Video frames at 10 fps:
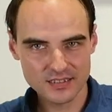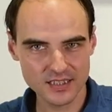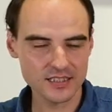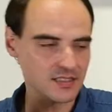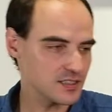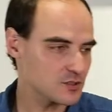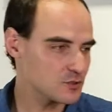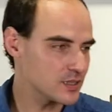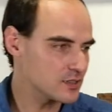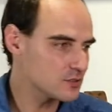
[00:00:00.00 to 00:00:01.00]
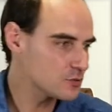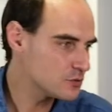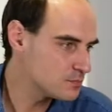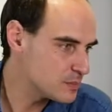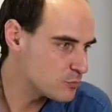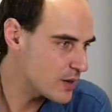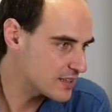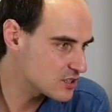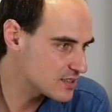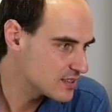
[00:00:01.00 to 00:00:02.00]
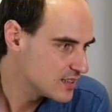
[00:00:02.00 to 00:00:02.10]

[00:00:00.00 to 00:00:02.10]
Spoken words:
it's going to be pressed.